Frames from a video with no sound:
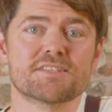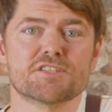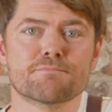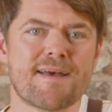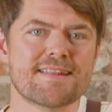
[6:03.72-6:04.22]
to
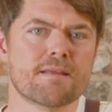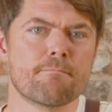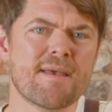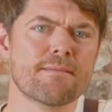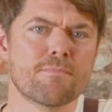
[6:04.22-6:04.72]
spend a
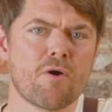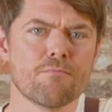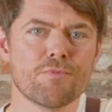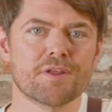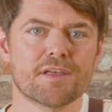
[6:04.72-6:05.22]
bit more
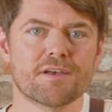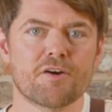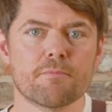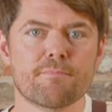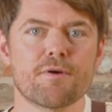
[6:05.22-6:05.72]
money
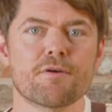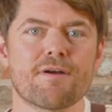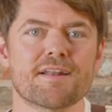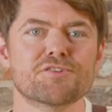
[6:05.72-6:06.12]
on a burr grinder,